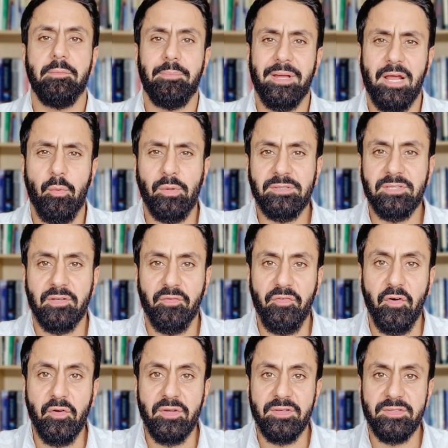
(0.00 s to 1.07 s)
But I wanted to
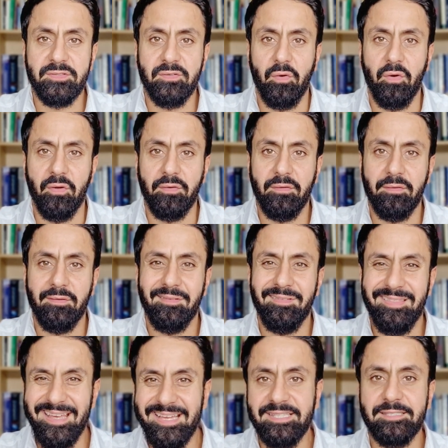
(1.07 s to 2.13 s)
focus on
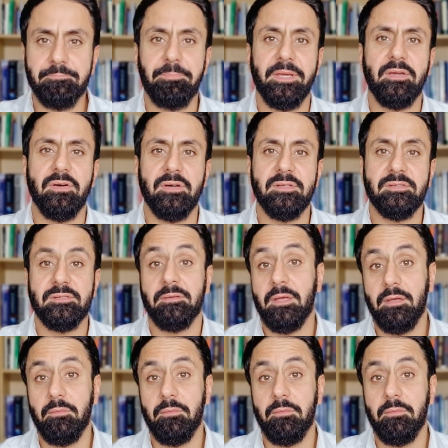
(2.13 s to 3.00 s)
this because